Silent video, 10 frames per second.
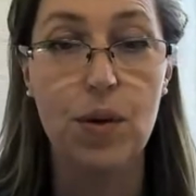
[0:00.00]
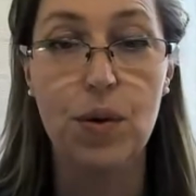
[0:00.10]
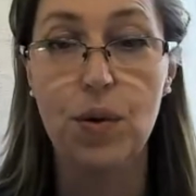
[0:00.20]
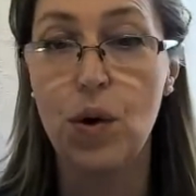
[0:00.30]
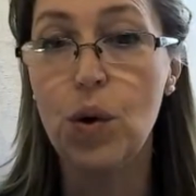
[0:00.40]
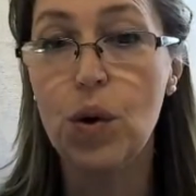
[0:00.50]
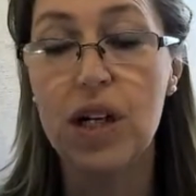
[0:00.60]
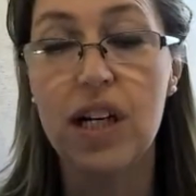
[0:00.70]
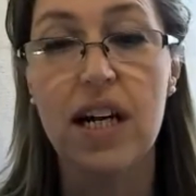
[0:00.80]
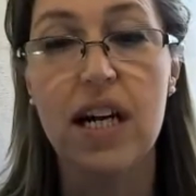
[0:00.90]
who
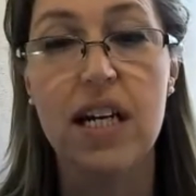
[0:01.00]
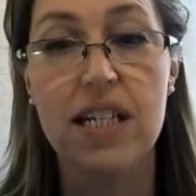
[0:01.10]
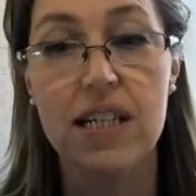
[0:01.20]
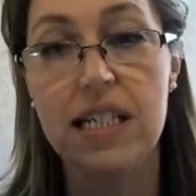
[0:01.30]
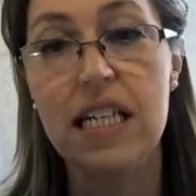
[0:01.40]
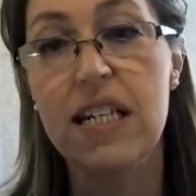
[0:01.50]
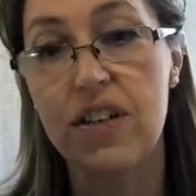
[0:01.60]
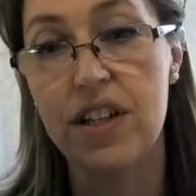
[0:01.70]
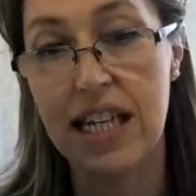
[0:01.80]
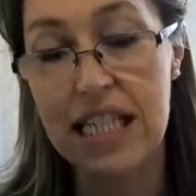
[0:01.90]
organise and
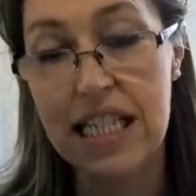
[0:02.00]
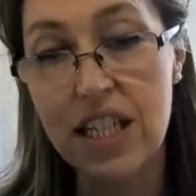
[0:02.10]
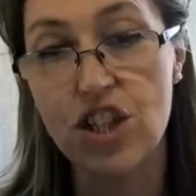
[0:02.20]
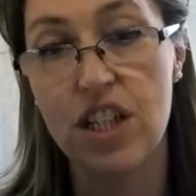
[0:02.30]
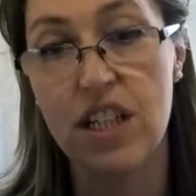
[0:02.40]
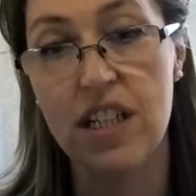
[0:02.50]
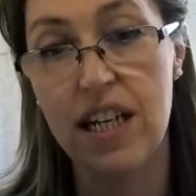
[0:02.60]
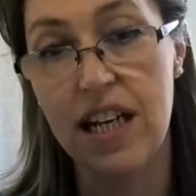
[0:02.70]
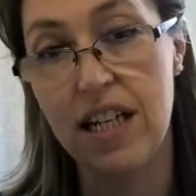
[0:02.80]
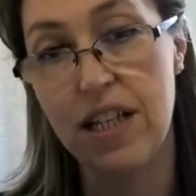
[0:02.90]
deliver that
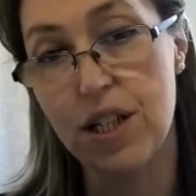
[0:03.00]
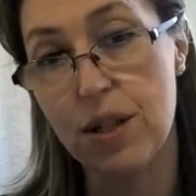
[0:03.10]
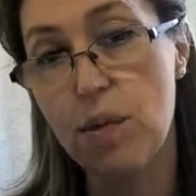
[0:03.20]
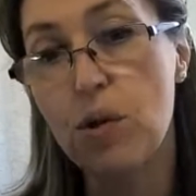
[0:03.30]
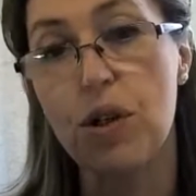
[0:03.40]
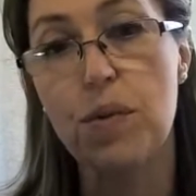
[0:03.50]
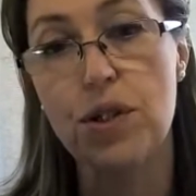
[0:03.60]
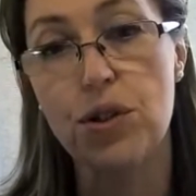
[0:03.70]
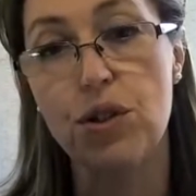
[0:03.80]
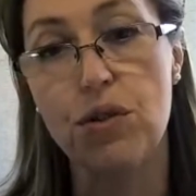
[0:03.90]
teaching in small
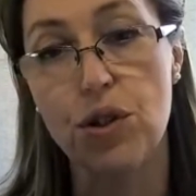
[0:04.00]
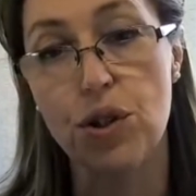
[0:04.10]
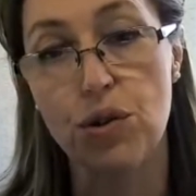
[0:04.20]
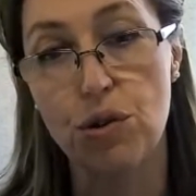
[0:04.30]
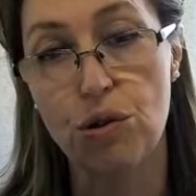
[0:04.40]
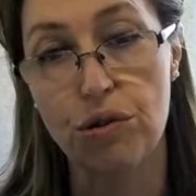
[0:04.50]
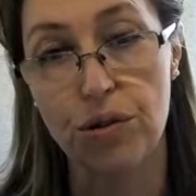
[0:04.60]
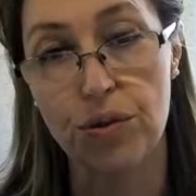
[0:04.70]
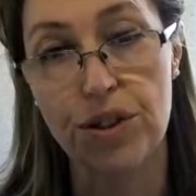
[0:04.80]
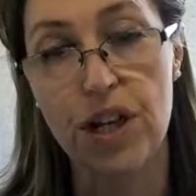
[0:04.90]
groups during the
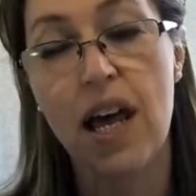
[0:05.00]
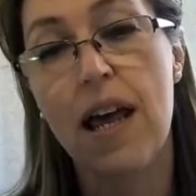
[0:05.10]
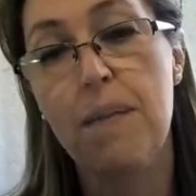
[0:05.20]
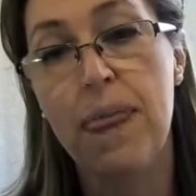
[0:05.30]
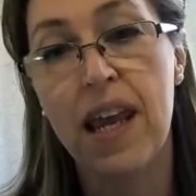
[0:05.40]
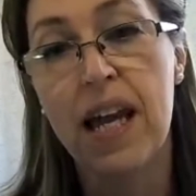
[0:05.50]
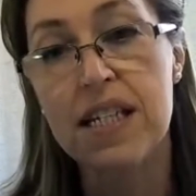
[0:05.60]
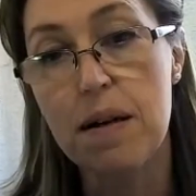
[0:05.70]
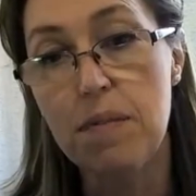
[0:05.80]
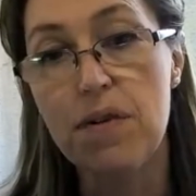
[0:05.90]
tutorials.
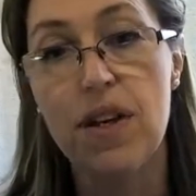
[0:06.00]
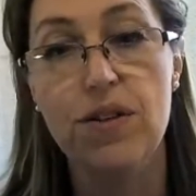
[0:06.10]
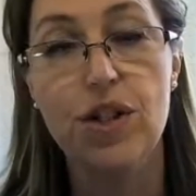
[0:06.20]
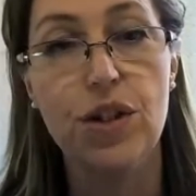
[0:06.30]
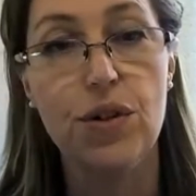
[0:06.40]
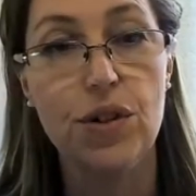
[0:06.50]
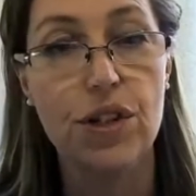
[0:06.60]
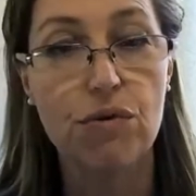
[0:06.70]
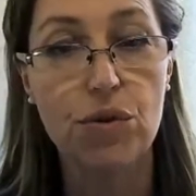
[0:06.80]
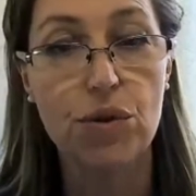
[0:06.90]
Some of those
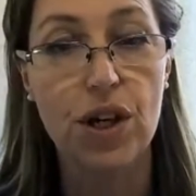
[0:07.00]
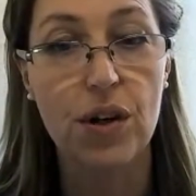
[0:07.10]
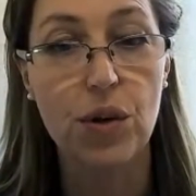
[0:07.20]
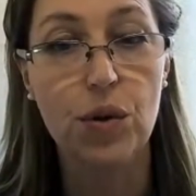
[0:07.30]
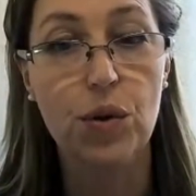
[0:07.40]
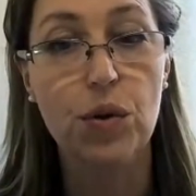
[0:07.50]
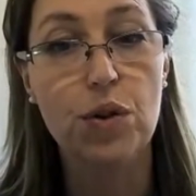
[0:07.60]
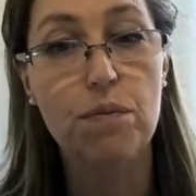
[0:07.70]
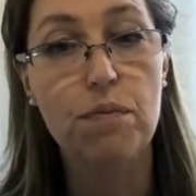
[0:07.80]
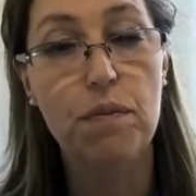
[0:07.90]
tutors are also
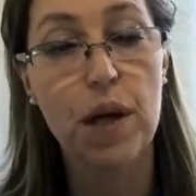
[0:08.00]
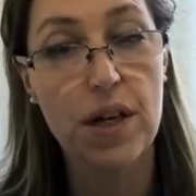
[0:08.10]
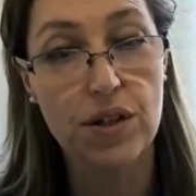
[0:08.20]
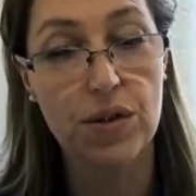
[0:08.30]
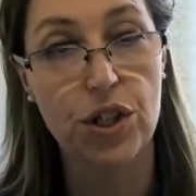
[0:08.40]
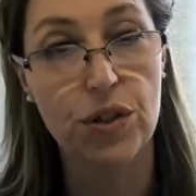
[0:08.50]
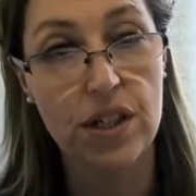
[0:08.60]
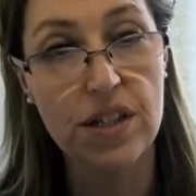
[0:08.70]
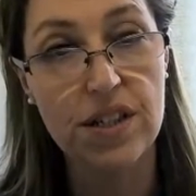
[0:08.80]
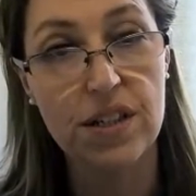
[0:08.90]
called personal
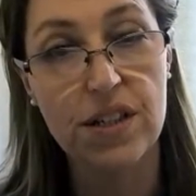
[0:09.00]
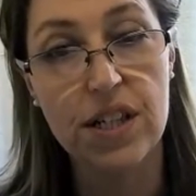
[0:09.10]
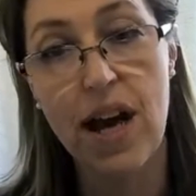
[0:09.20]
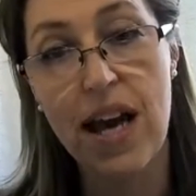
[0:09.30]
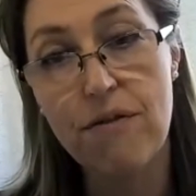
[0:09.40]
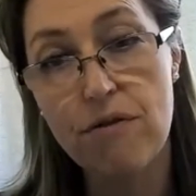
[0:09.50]
tutors. So